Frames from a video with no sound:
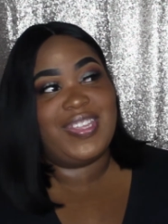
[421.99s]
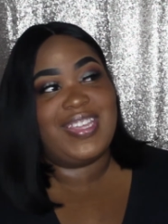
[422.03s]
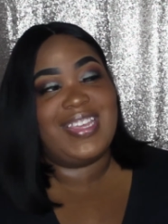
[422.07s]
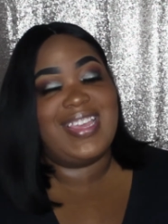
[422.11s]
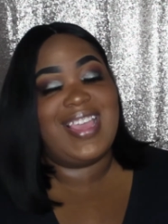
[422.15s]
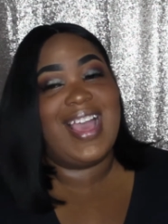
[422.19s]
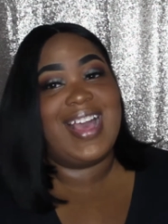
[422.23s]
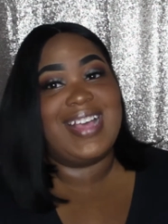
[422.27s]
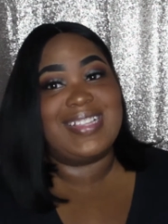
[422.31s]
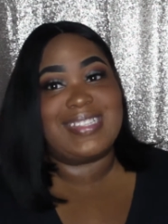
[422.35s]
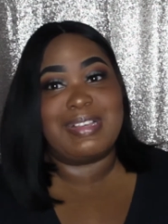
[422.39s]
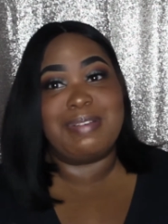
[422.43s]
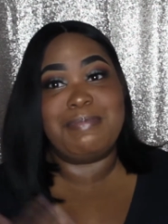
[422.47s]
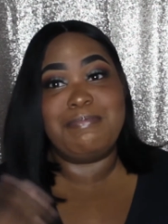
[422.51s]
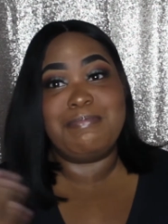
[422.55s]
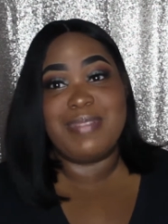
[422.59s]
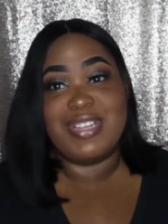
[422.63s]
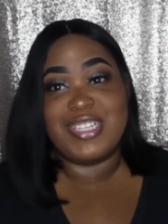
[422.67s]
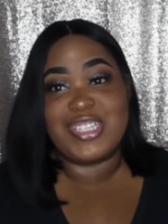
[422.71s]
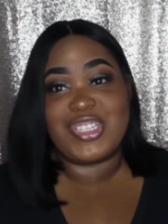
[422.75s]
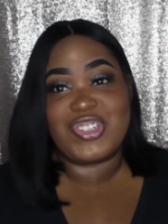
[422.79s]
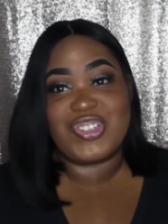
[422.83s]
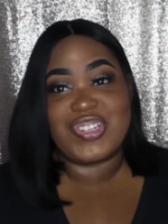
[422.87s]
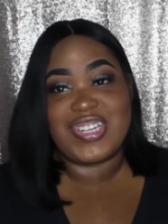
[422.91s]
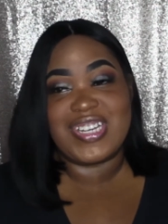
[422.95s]
he has a
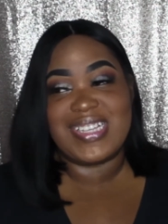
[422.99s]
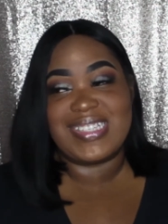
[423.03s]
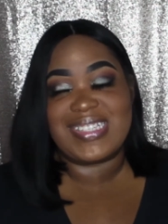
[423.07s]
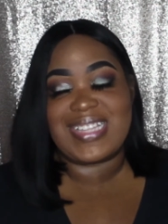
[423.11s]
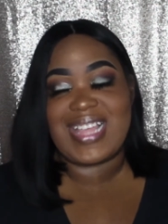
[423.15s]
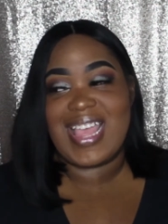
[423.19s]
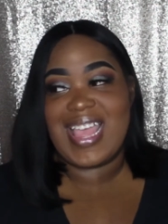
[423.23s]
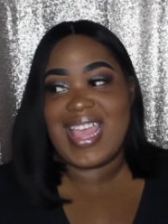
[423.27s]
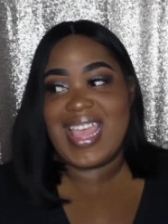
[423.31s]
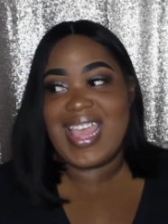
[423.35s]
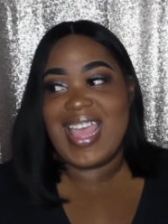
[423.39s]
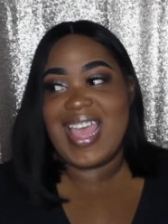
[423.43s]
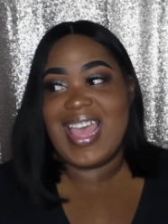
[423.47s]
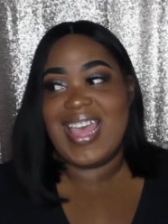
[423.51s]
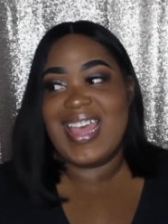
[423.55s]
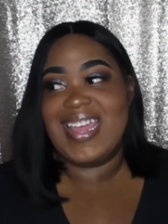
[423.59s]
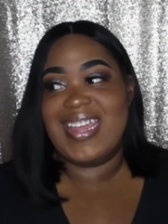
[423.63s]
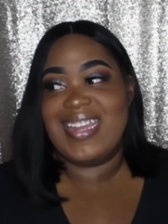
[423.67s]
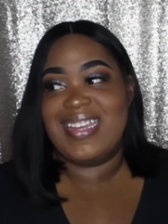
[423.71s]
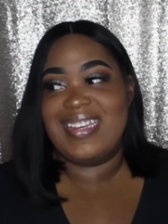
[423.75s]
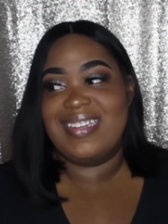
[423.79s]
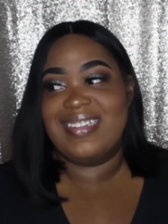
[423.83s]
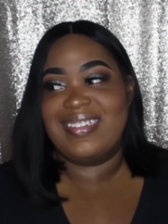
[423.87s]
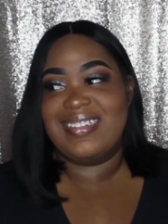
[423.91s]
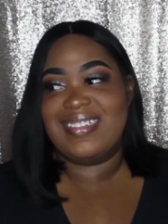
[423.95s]
mistress.
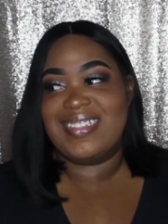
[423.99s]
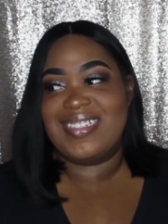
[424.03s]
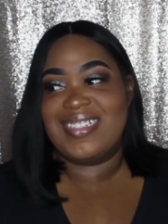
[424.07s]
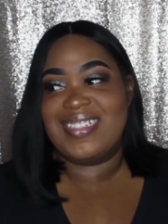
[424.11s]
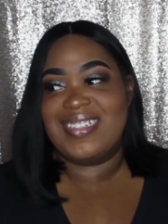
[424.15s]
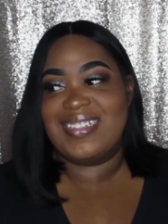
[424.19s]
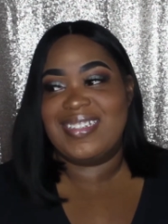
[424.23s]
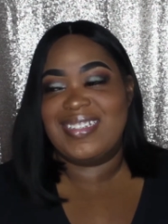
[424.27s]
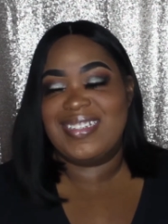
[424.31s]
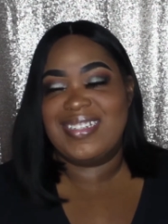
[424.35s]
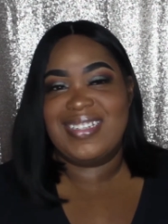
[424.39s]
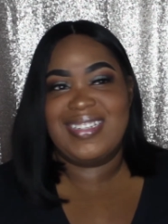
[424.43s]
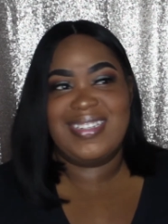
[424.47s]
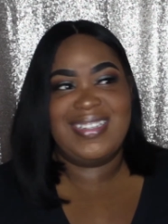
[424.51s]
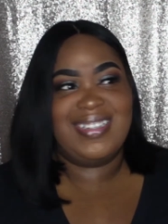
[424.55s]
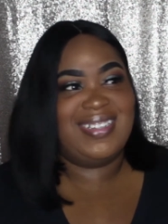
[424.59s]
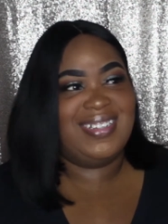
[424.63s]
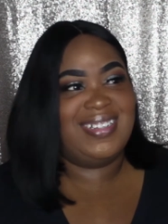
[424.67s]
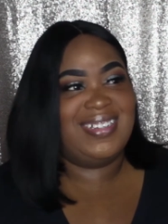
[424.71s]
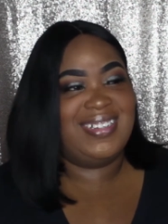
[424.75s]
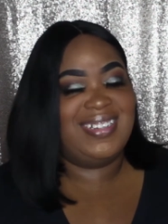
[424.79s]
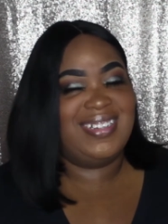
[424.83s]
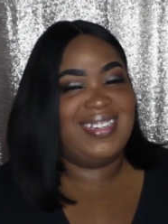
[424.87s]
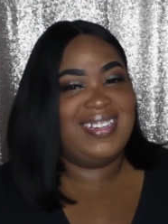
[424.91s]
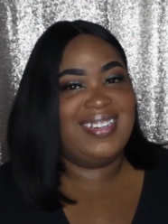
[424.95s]
And
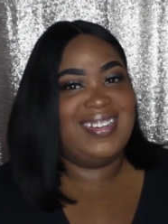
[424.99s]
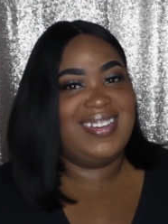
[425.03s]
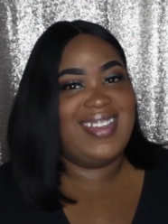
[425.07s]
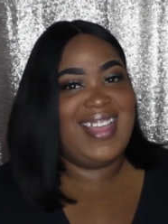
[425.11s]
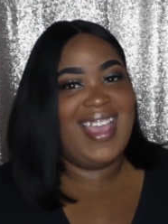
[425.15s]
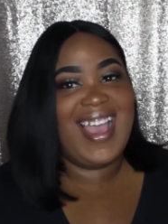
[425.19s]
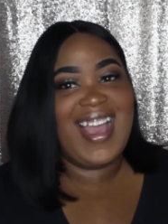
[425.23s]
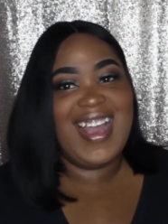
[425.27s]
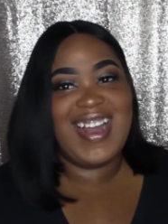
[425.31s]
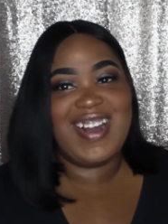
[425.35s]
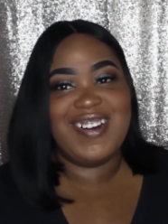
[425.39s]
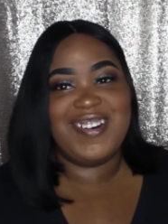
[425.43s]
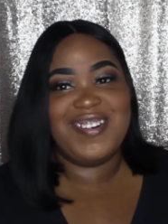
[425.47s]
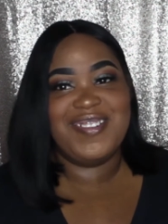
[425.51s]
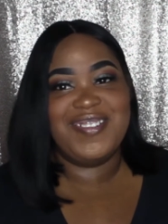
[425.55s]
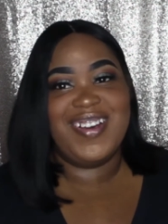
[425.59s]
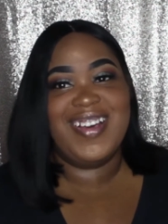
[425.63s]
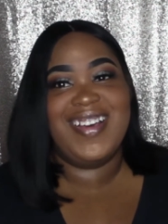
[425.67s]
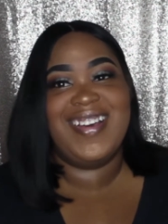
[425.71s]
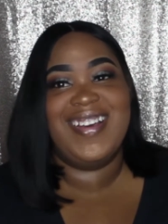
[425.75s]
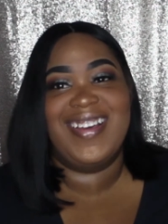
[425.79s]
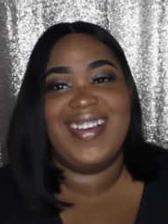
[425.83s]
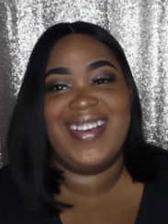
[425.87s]
now